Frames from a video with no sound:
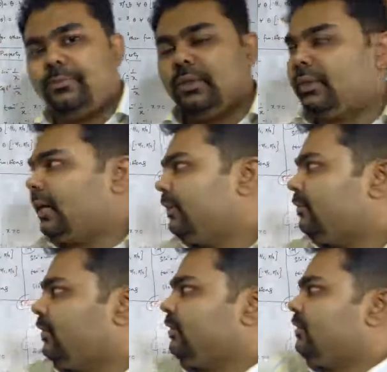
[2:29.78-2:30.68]
that is
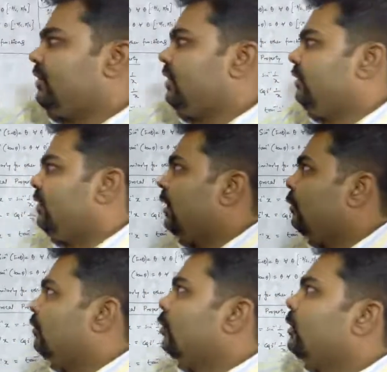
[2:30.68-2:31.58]
first 3
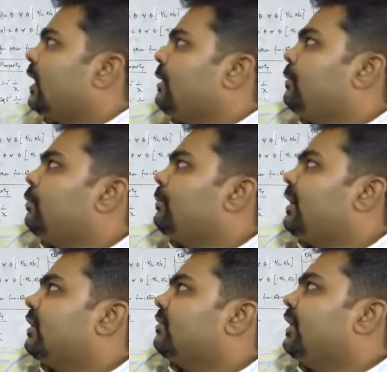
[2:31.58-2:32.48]
values not lying between
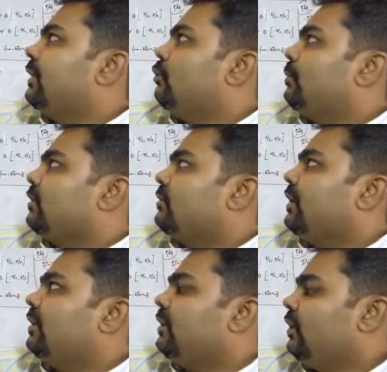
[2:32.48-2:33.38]
minus 90 to plus
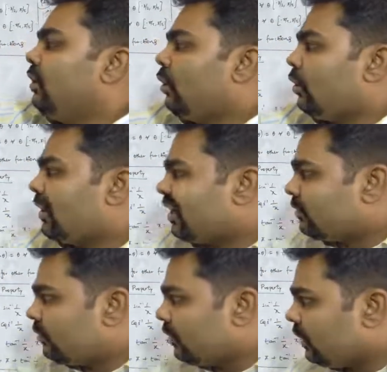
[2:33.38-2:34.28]
90, or
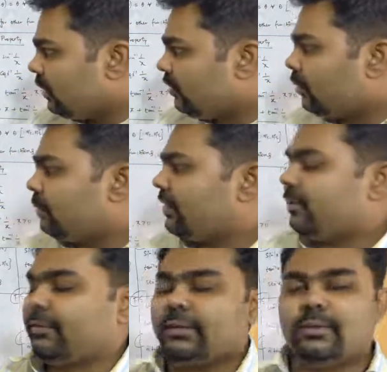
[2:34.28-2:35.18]
last 3 trigonometric
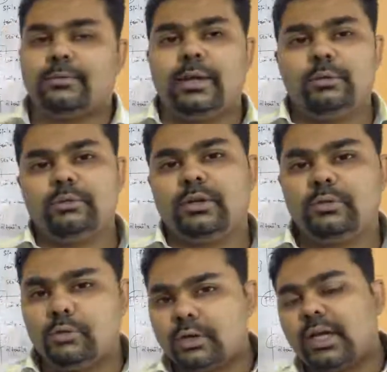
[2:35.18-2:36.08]
functions values does
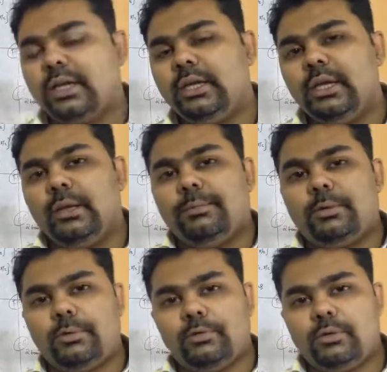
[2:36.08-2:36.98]
not lie
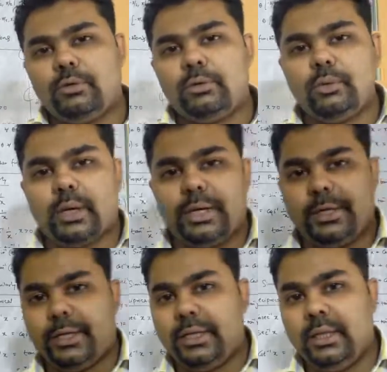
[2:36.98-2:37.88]
between 0 to
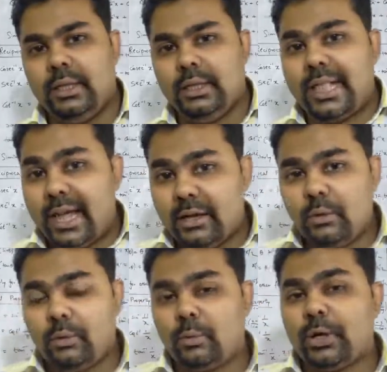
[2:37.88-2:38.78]
180, then
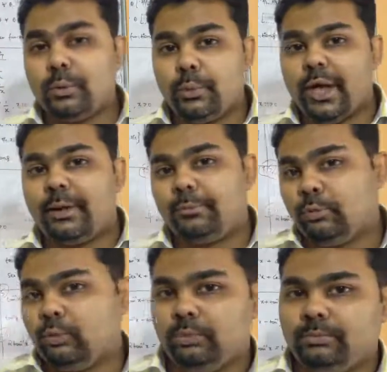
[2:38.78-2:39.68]
what we have to
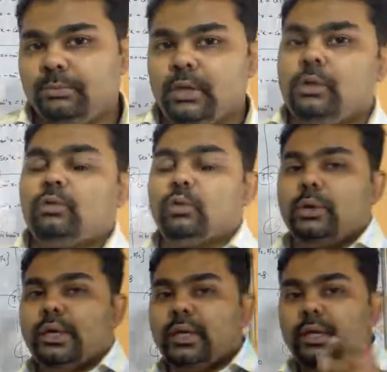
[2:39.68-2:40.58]
do?
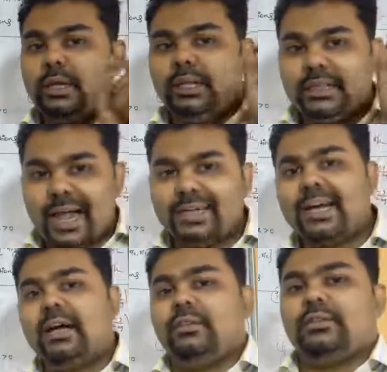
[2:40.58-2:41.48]
So in that
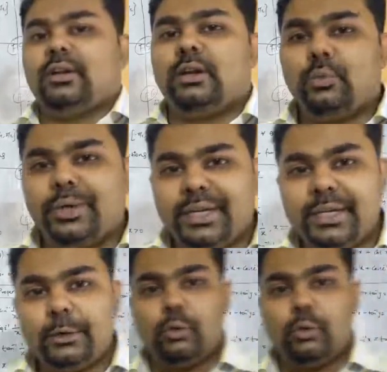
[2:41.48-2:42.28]
answer we need to